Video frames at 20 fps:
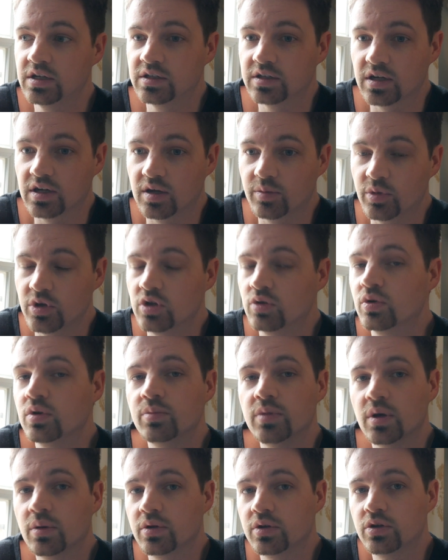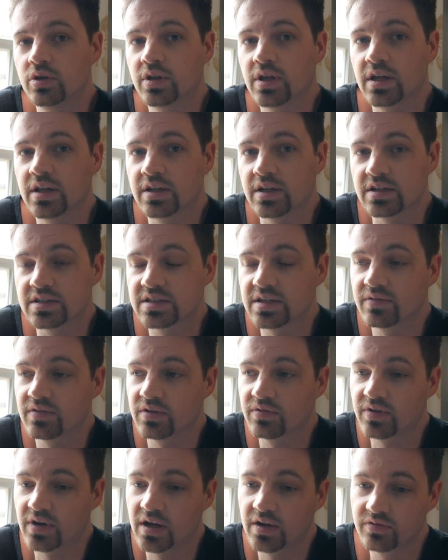But you wouldn't be able to do that in the
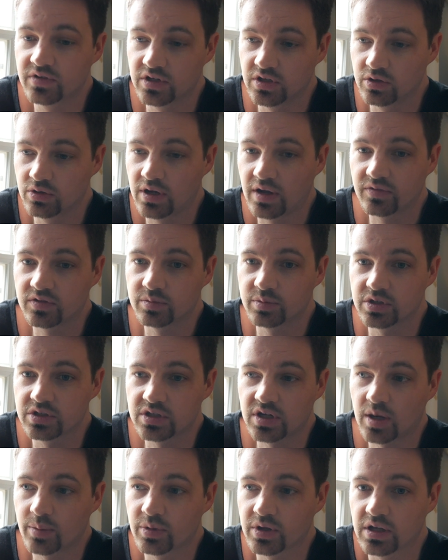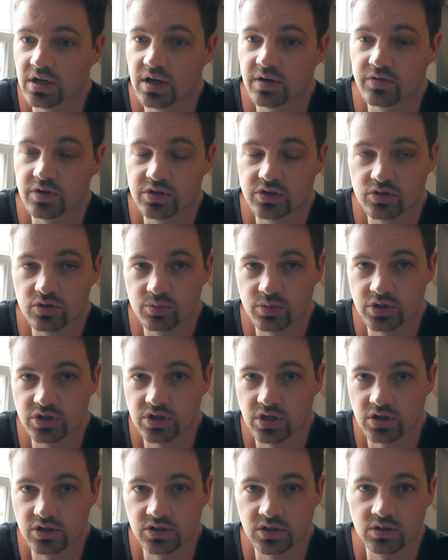75D. You'd have to be stopping at every
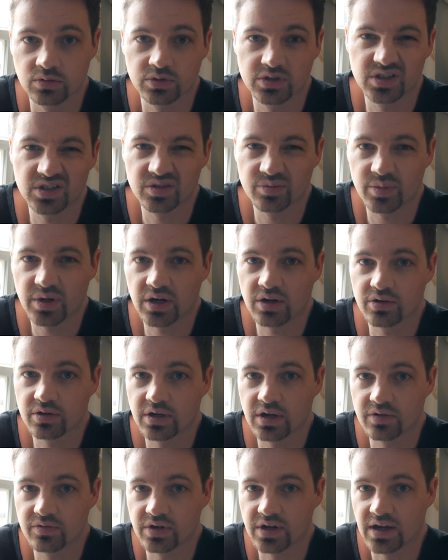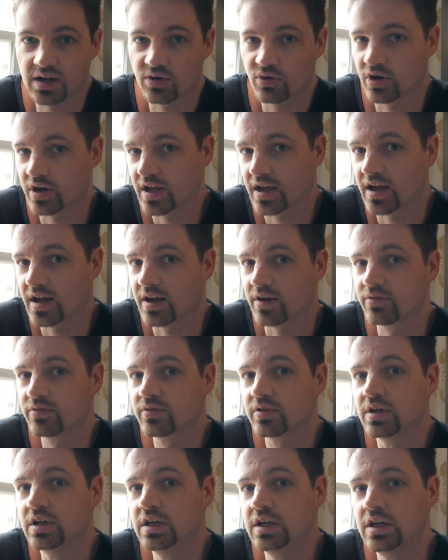supercharger, which is about every hour and a half.
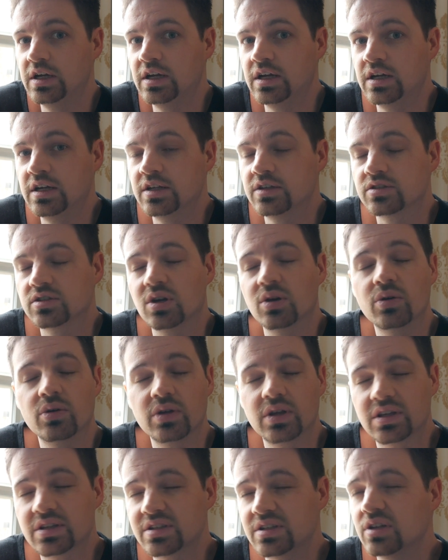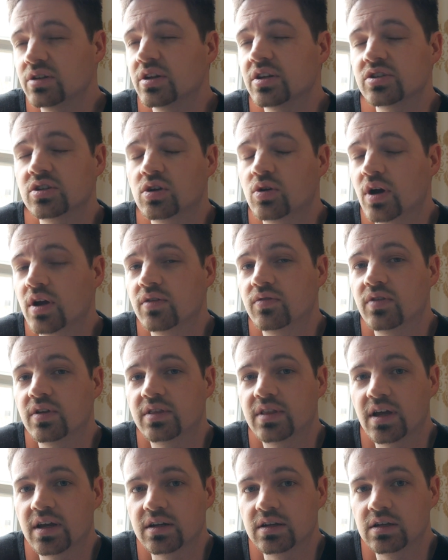So it still doesn't quite
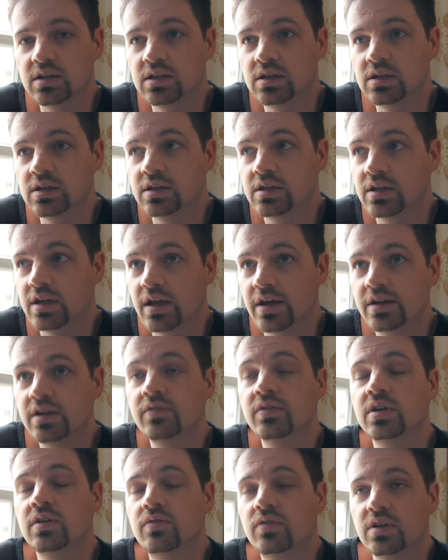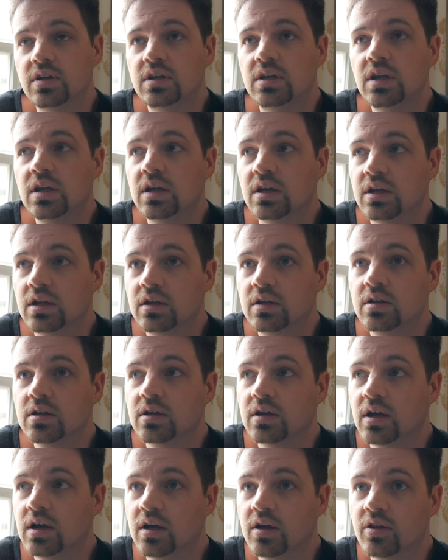fit that need. And even if it did,
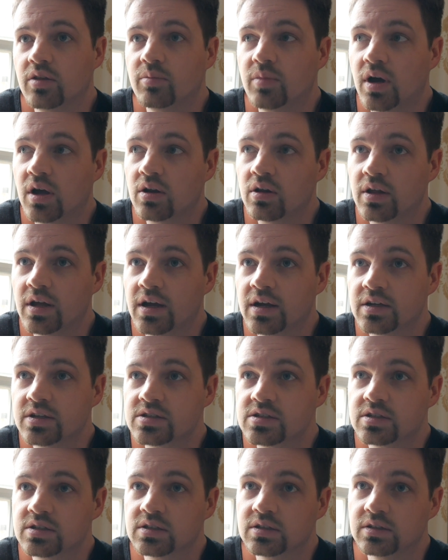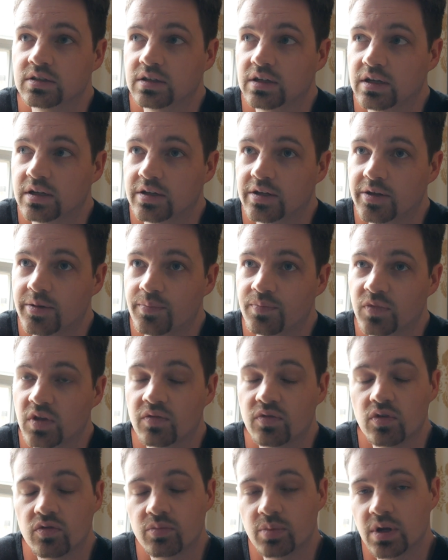the Model X,
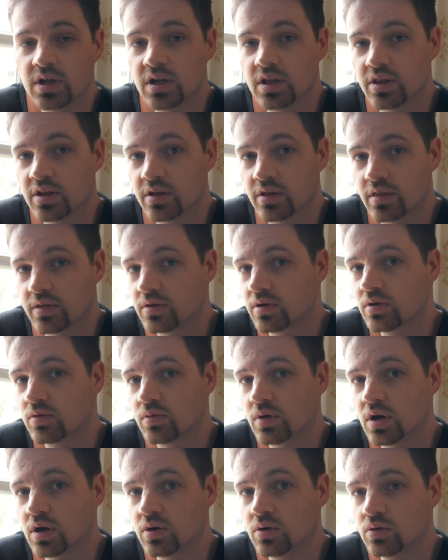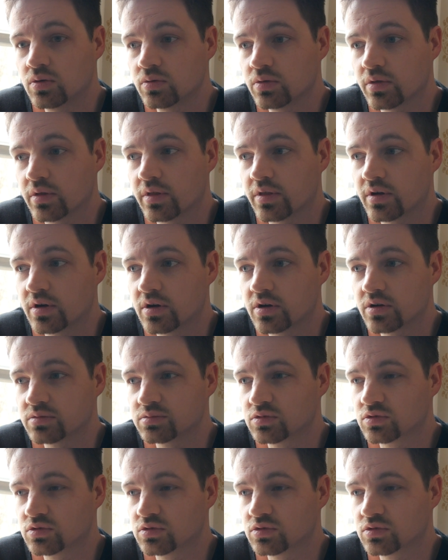if you've been in the third row, they're